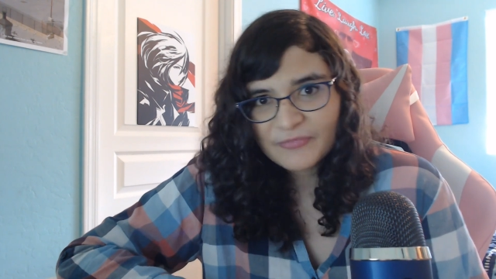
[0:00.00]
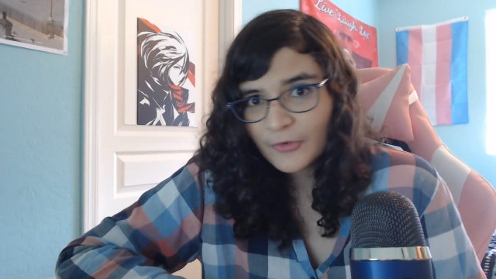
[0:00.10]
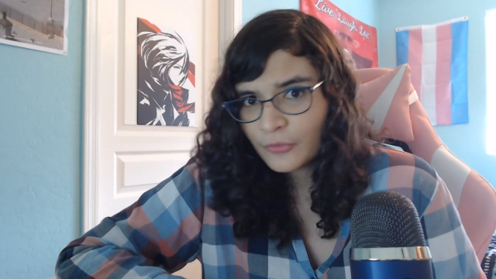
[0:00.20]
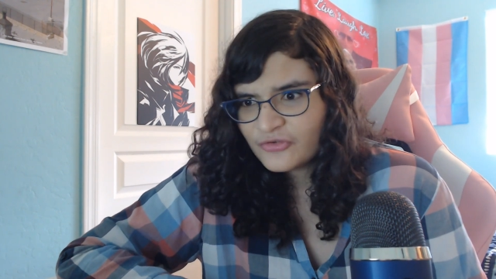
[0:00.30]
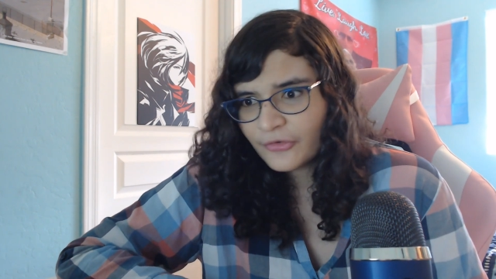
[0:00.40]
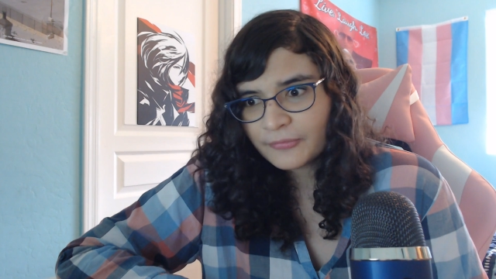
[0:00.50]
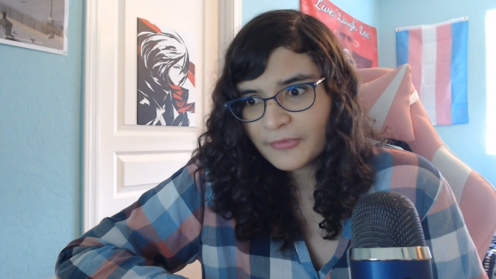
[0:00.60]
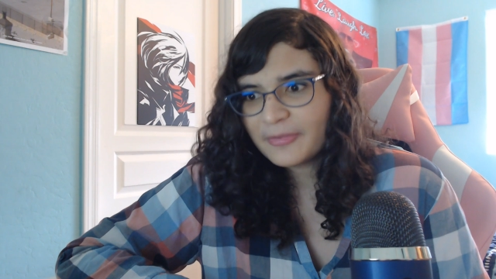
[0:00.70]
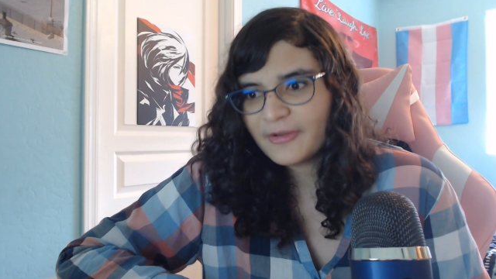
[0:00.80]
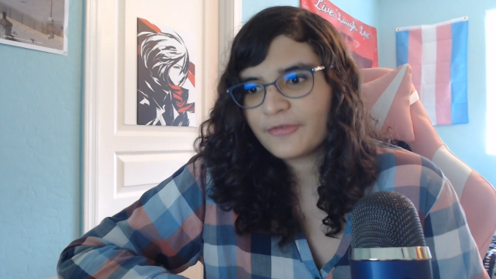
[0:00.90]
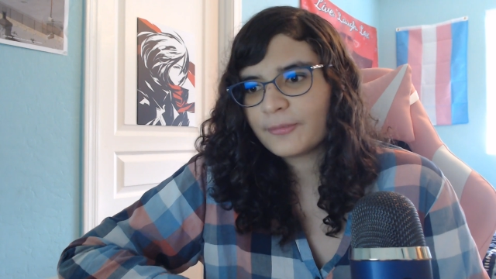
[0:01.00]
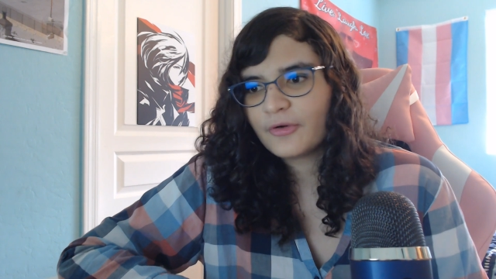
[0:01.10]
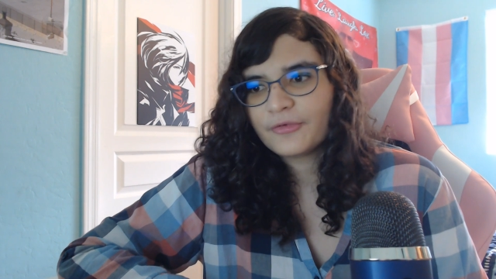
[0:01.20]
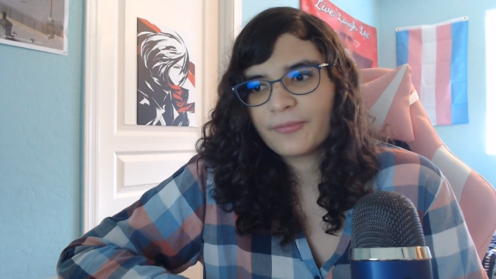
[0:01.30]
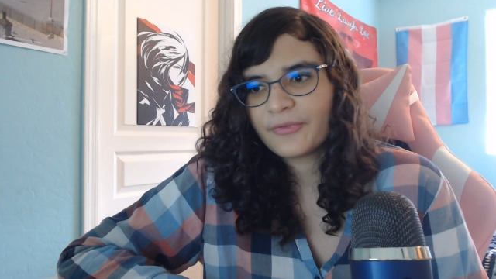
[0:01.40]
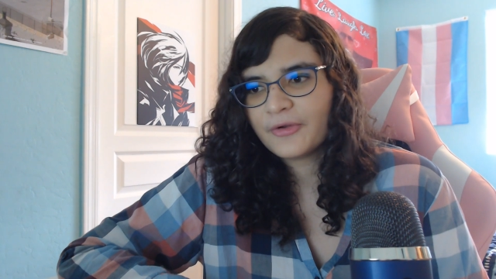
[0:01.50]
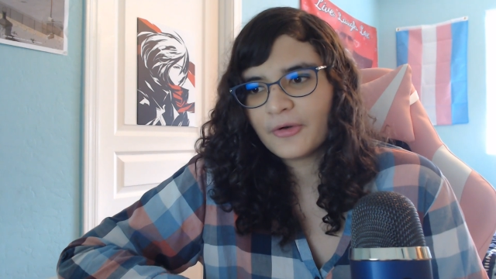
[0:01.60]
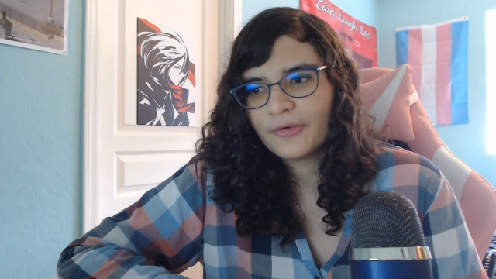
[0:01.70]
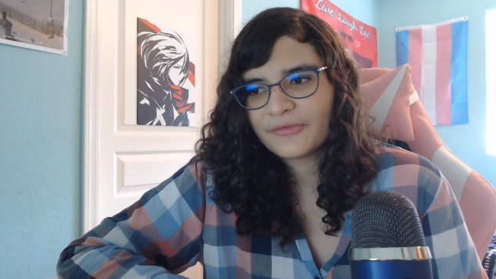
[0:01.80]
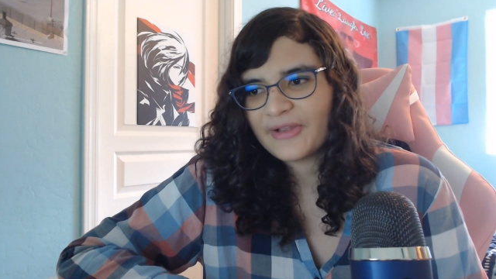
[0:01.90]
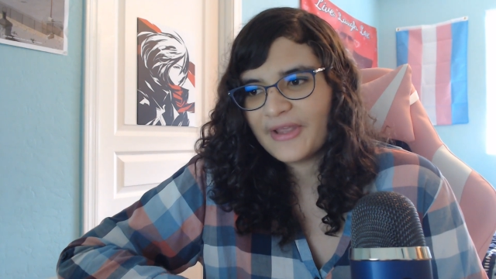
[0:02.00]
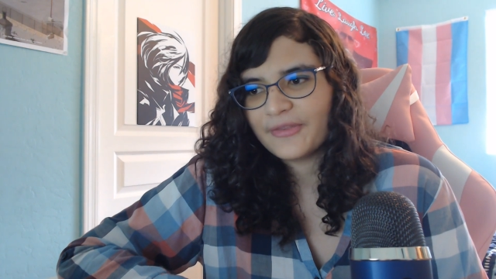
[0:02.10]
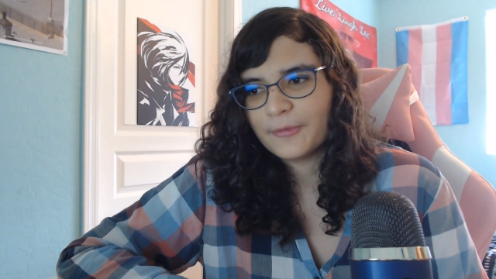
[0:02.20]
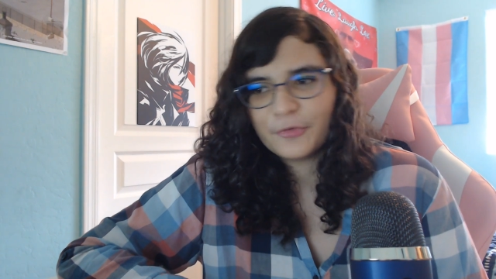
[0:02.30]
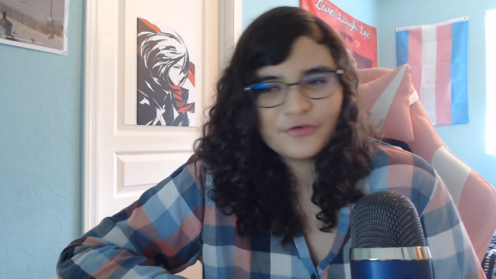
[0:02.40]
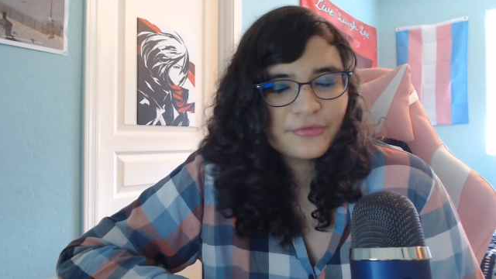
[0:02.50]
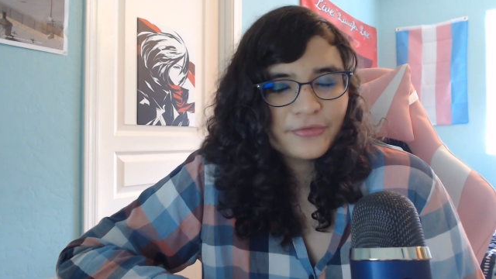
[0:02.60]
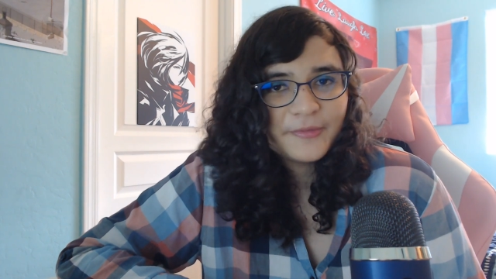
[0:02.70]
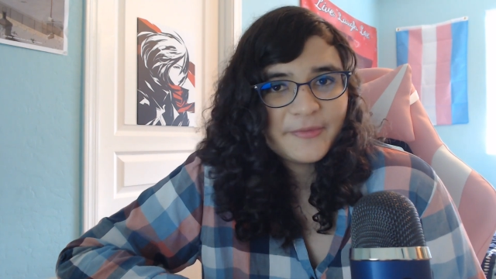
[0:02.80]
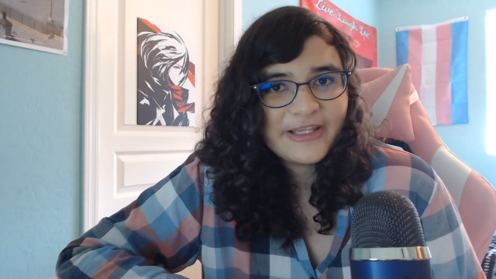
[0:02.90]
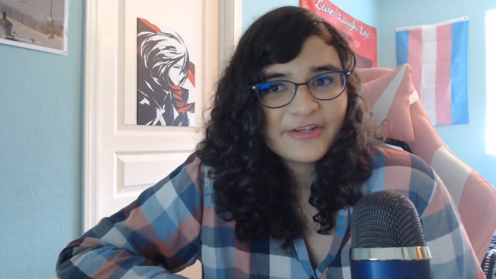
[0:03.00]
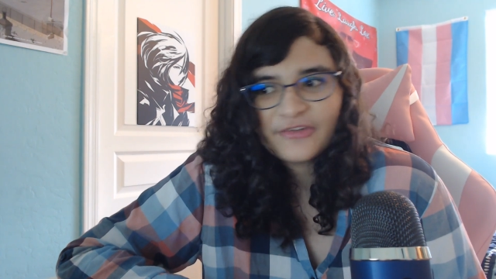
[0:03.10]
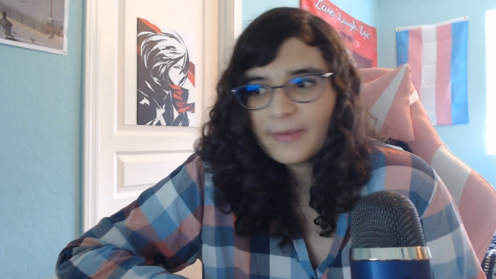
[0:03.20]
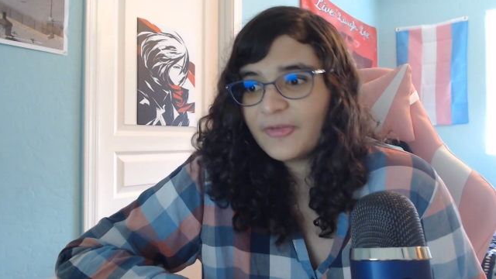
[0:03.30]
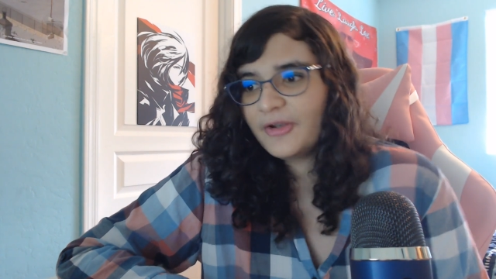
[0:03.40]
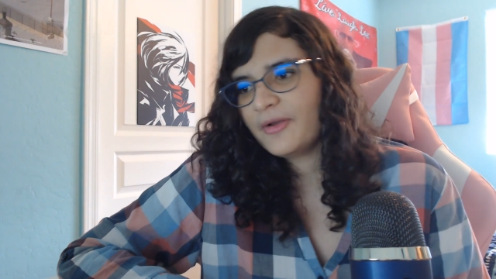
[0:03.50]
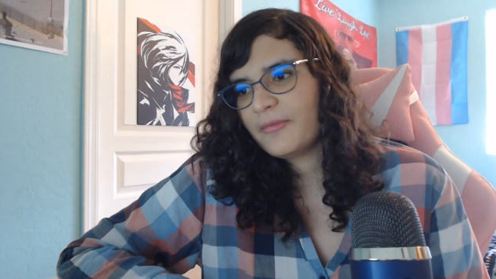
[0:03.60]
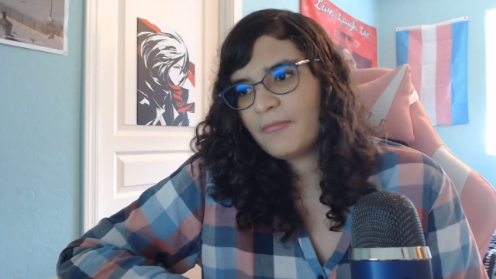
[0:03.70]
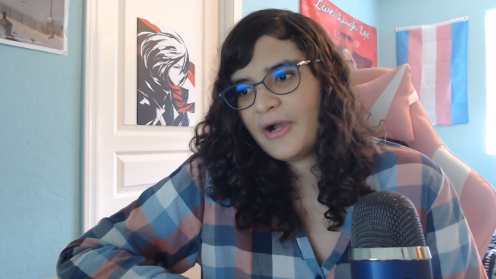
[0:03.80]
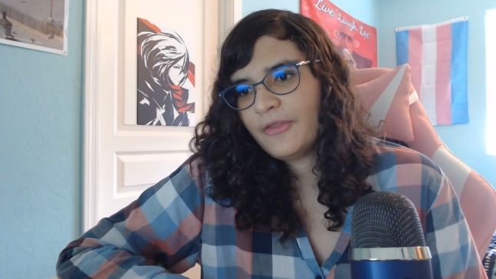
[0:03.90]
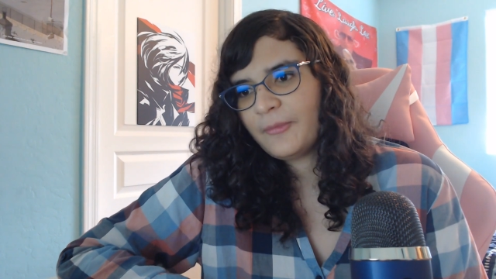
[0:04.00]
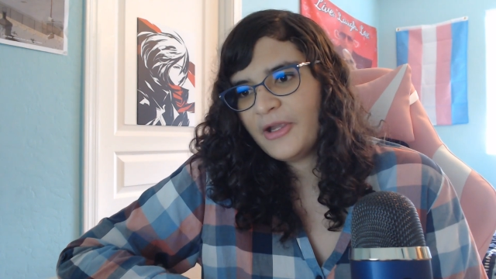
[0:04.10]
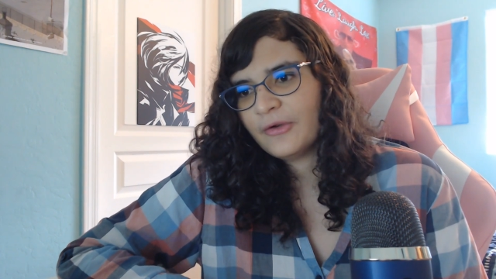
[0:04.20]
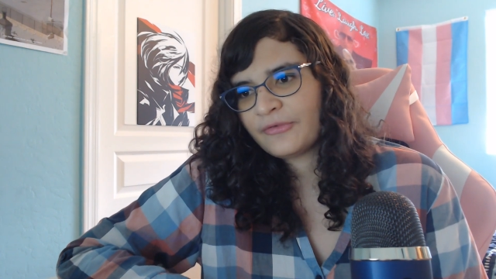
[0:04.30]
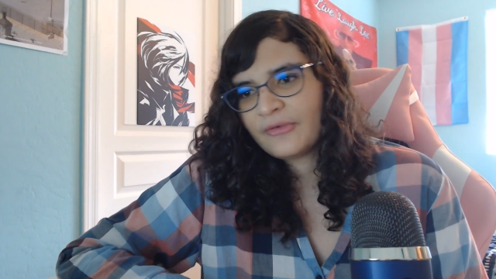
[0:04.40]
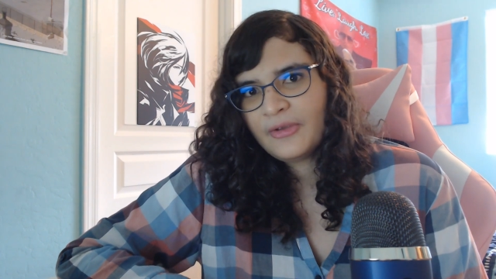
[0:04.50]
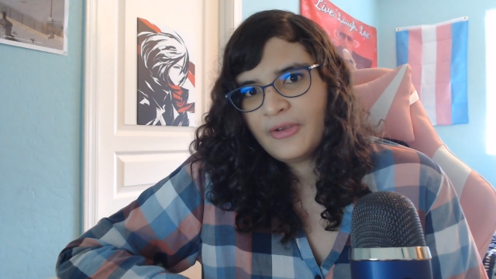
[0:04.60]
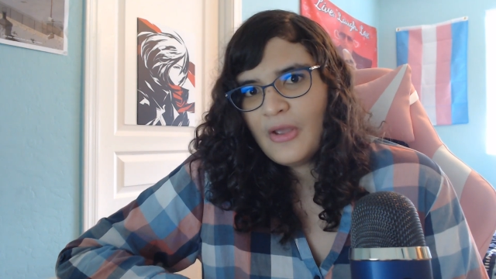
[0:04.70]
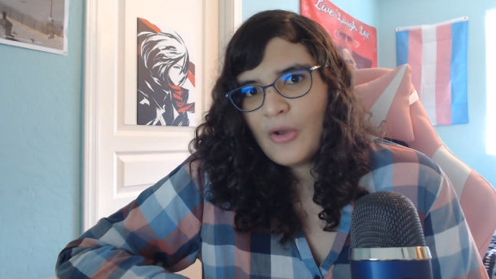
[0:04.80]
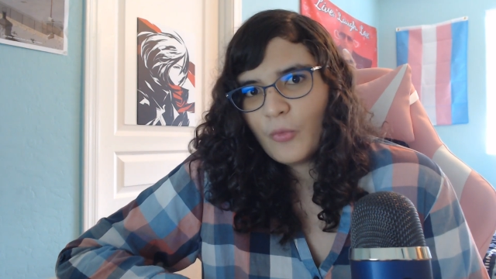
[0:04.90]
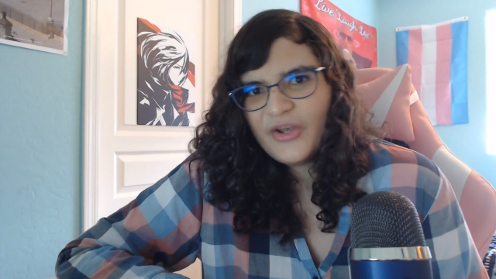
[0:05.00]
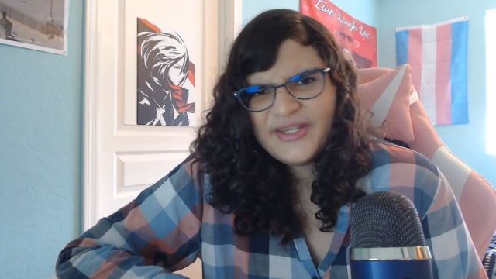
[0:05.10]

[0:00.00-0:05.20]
who just want to play sports with girls like them, who just want to be accepted by their peers, would